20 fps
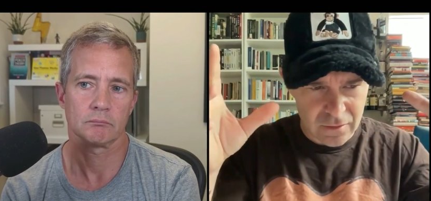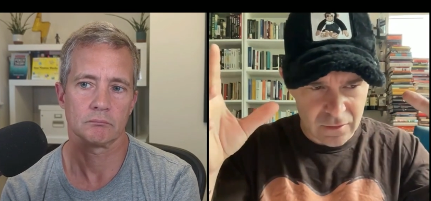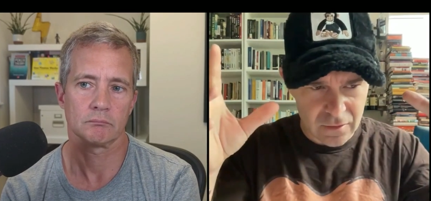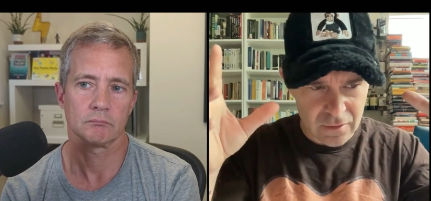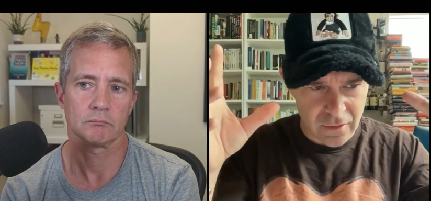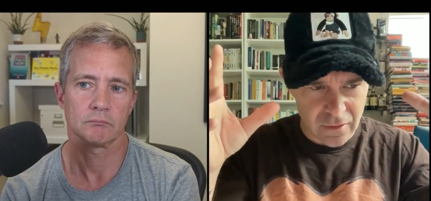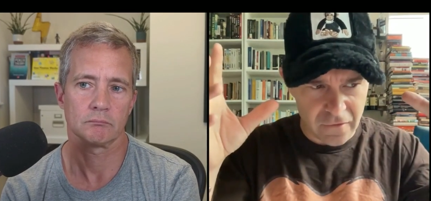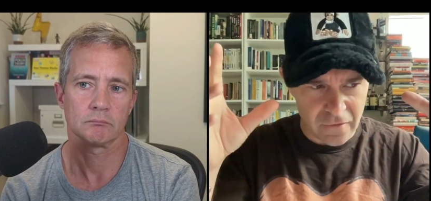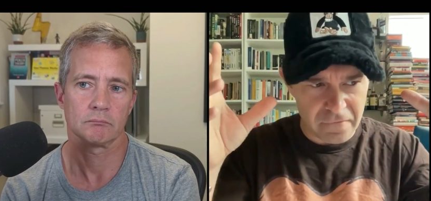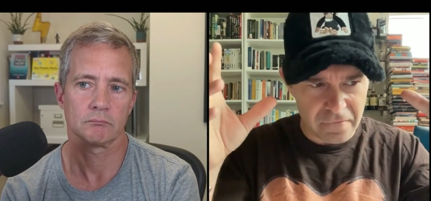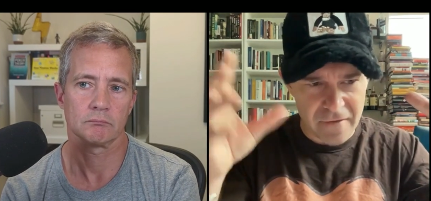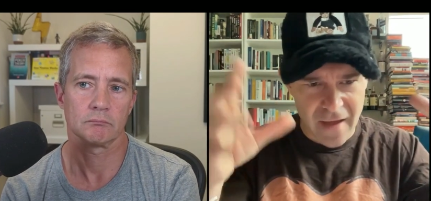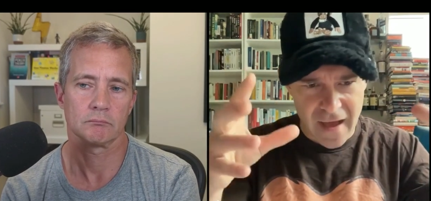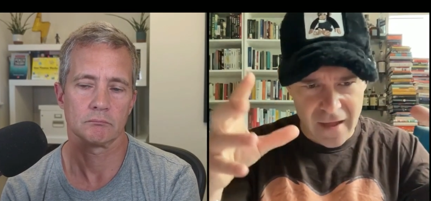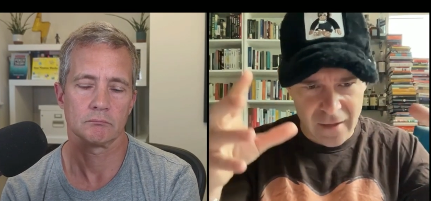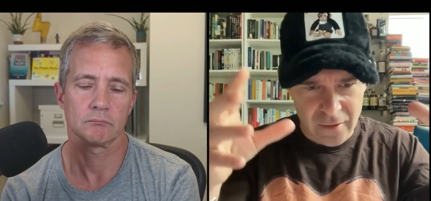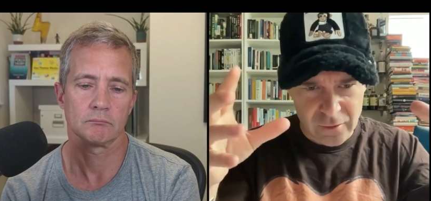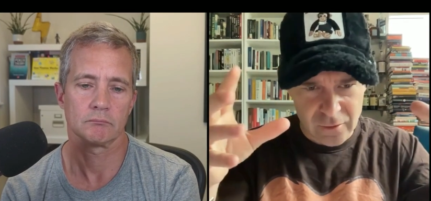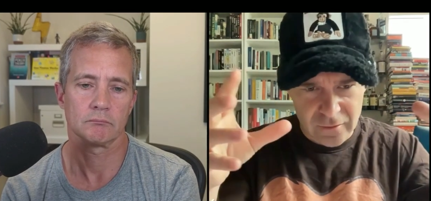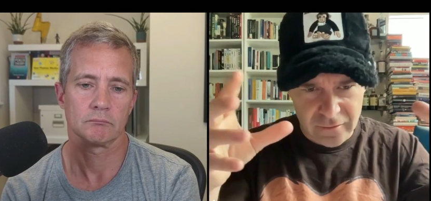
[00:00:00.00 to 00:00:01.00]
Speaker 1: the
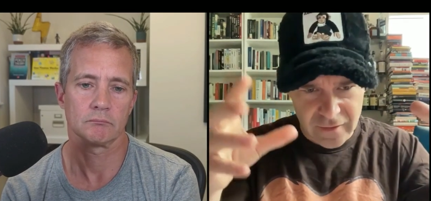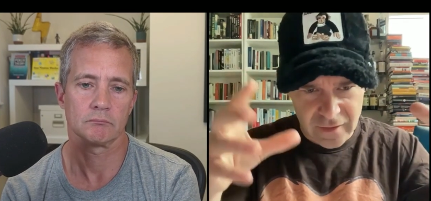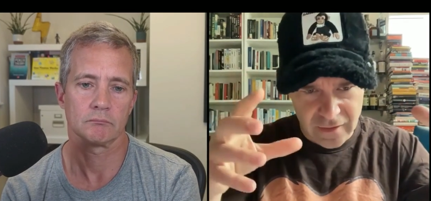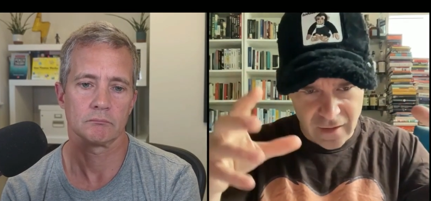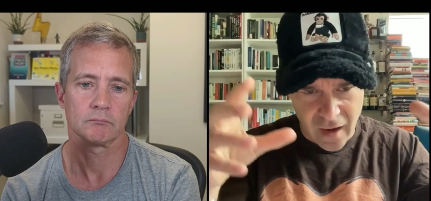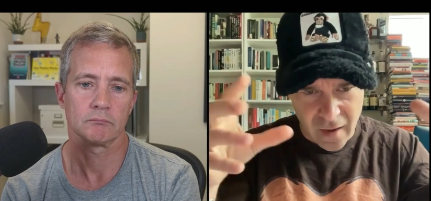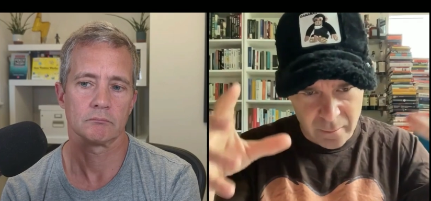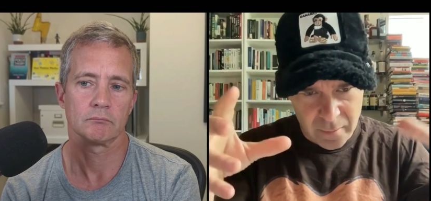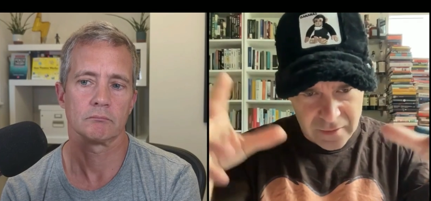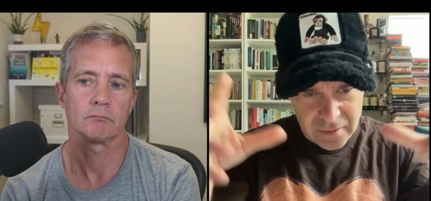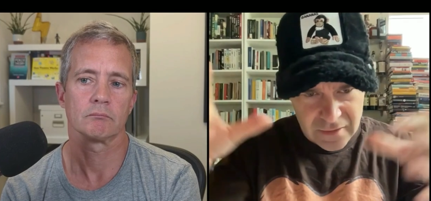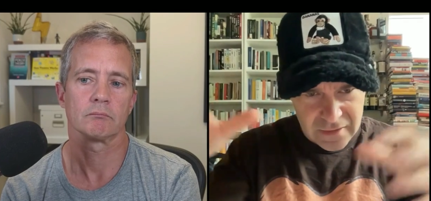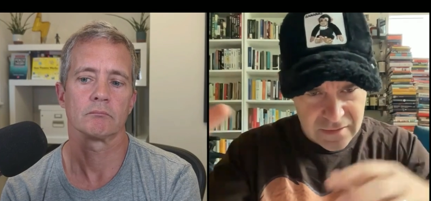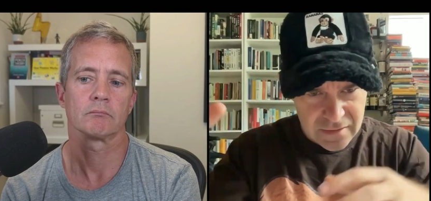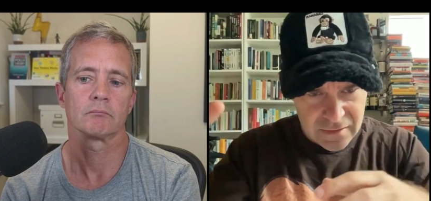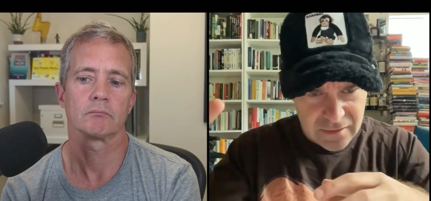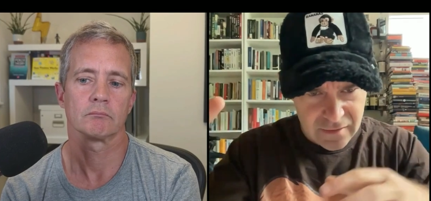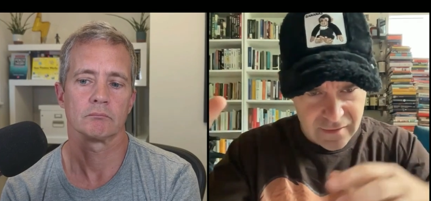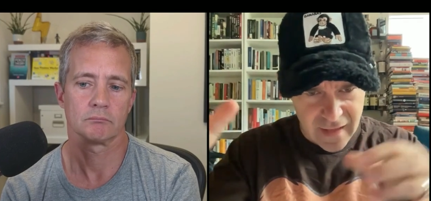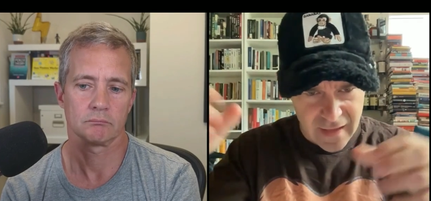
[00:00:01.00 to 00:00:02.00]
value of the
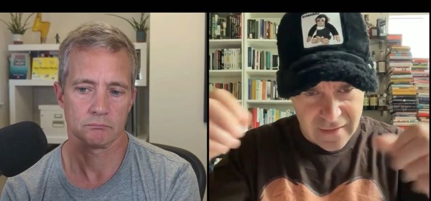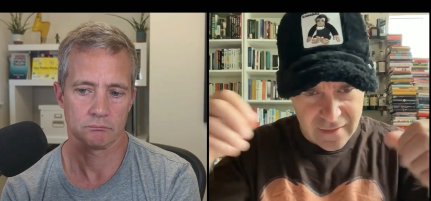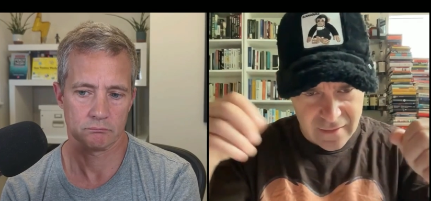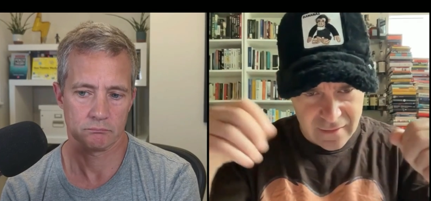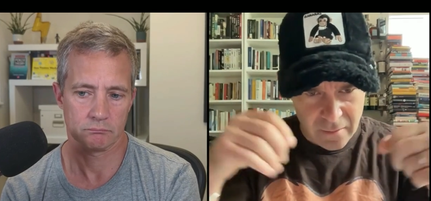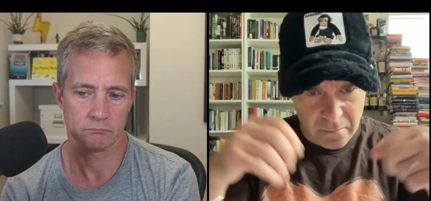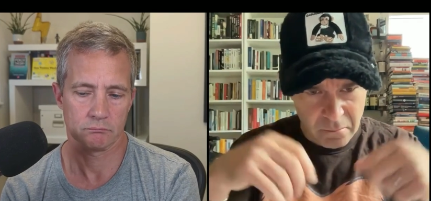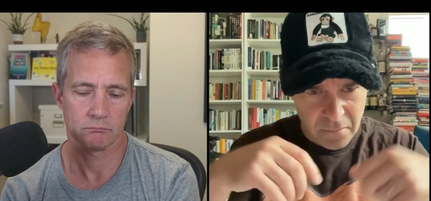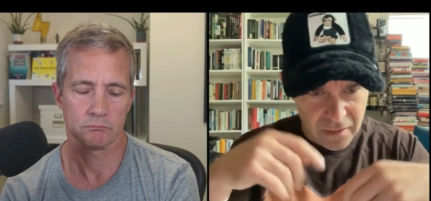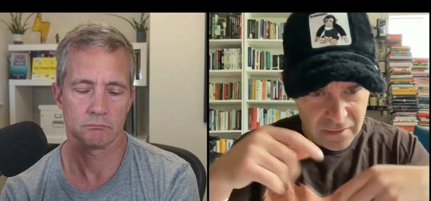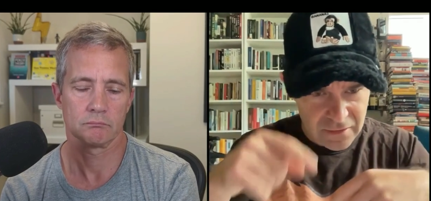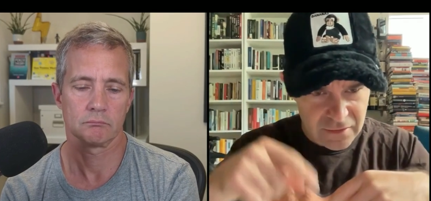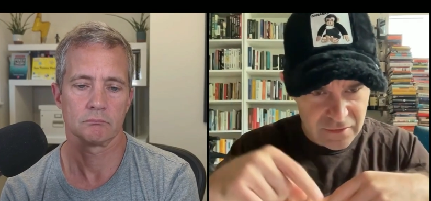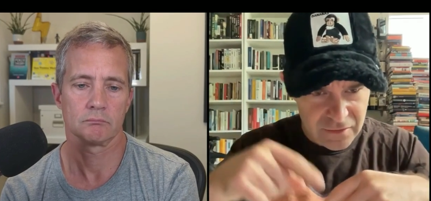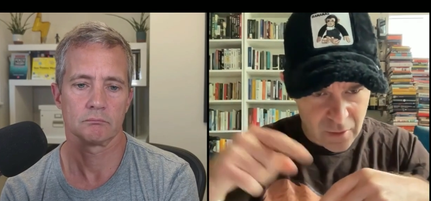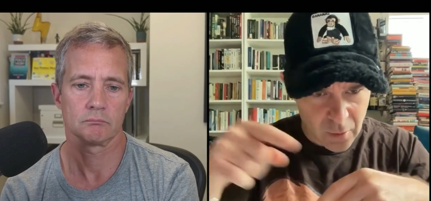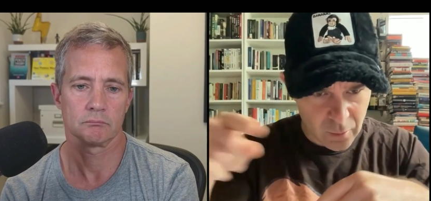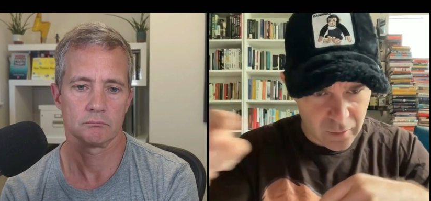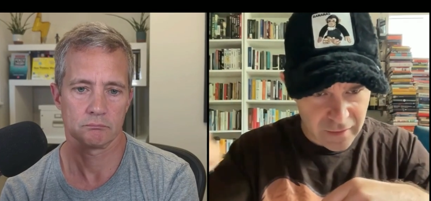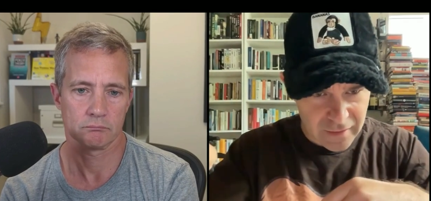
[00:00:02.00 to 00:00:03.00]
companies that the money is
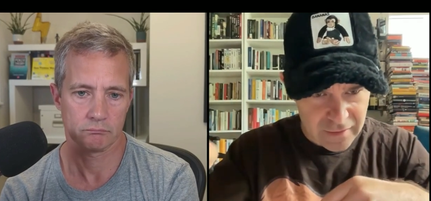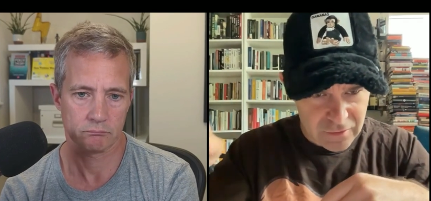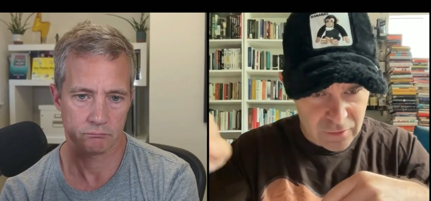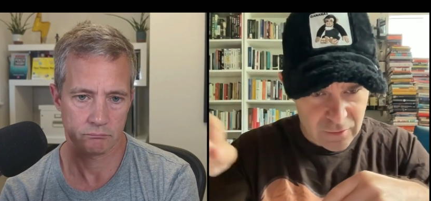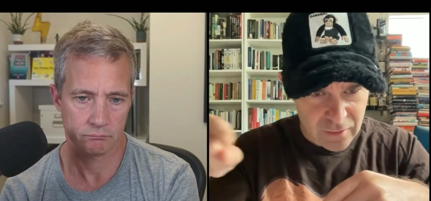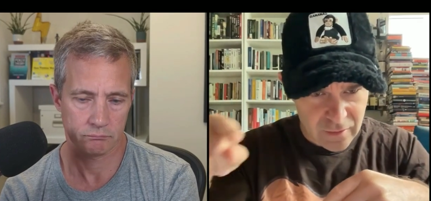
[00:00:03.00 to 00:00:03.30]
going into.